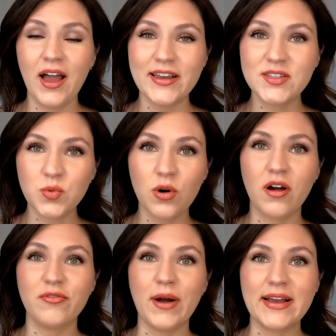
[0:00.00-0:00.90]
I swore
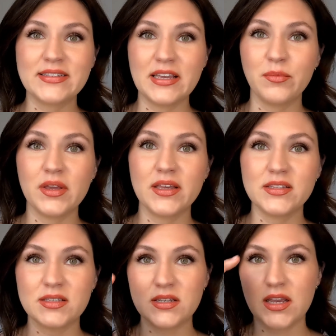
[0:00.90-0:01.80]
off waxing
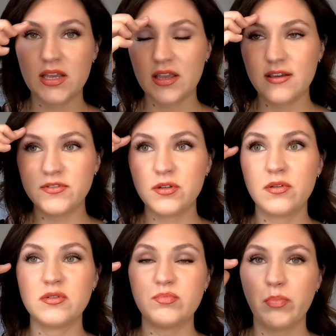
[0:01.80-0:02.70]
because it gives you
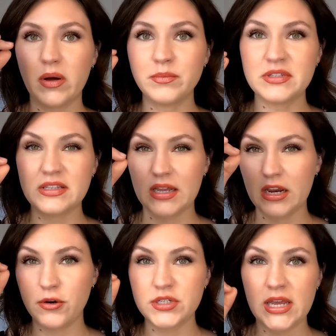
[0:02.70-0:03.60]
those bumps and that
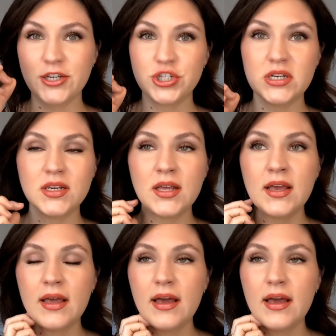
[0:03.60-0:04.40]
irritation.